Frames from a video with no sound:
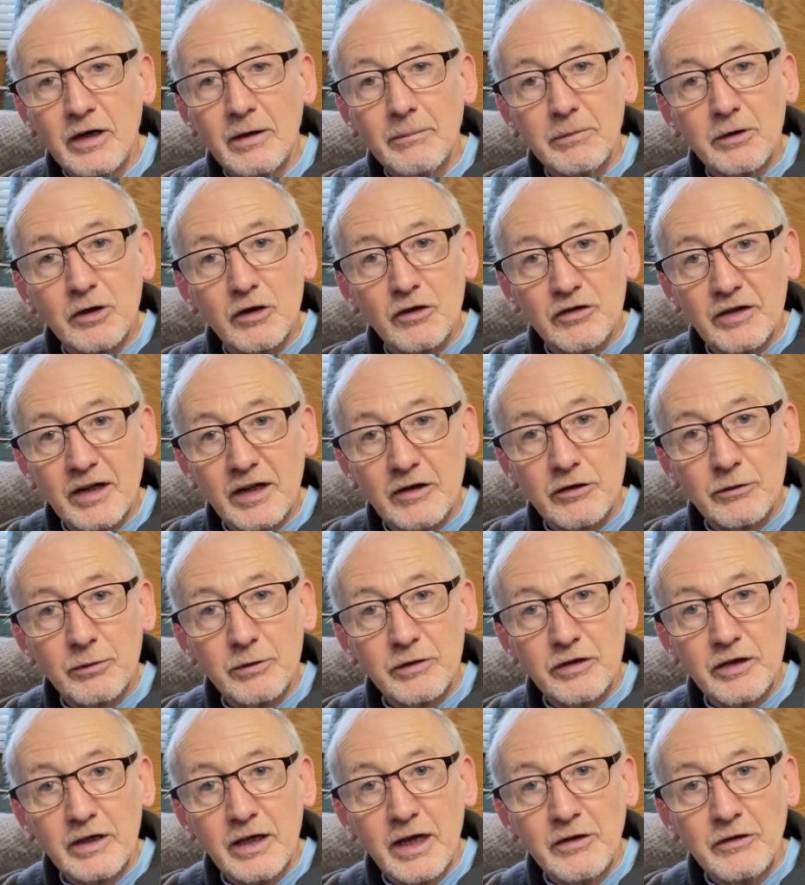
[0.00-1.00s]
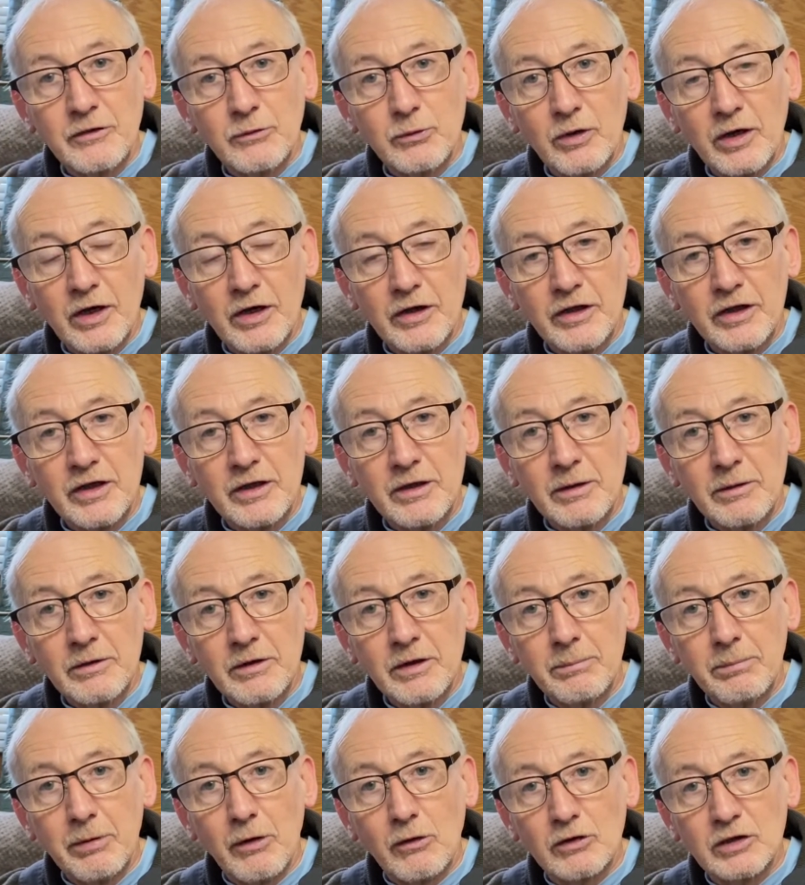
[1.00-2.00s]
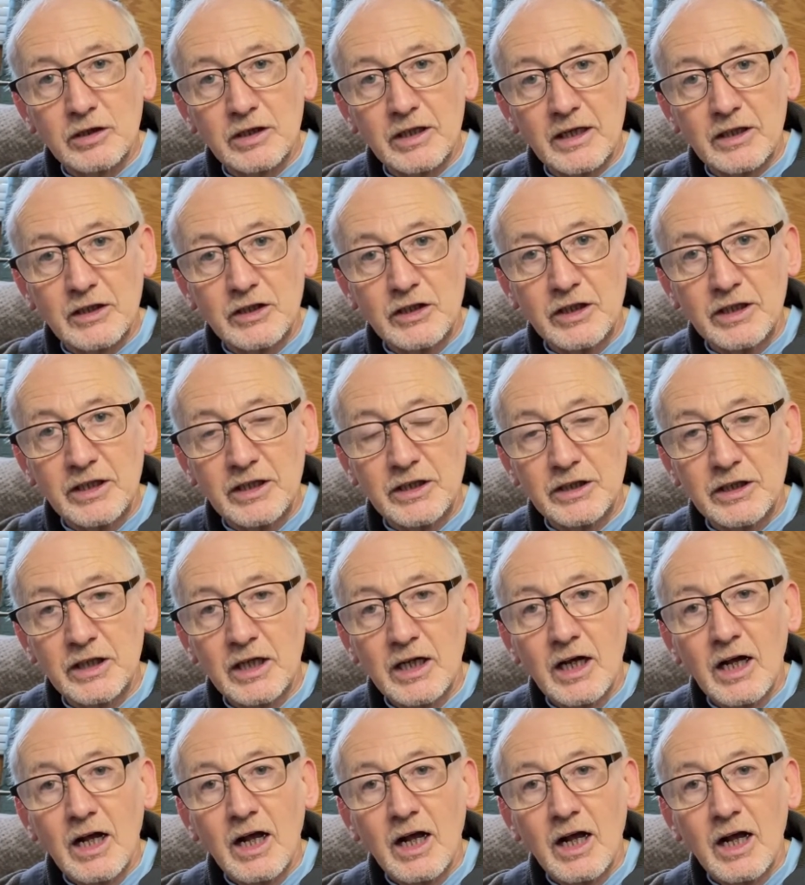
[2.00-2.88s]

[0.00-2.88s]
because that's the end where the box section is.